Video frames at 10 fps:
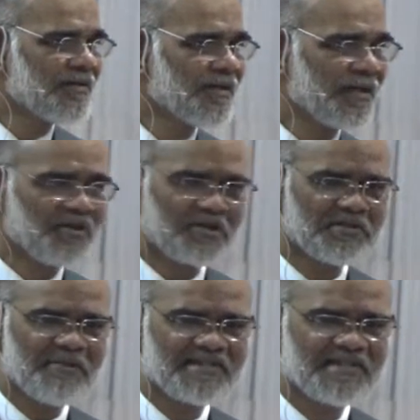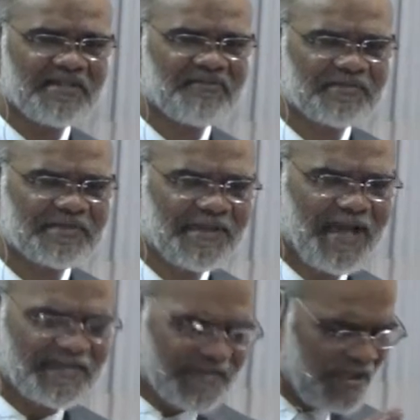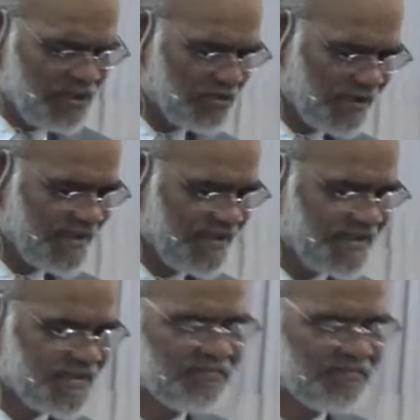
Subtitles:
I thought to myself, as I looked at this,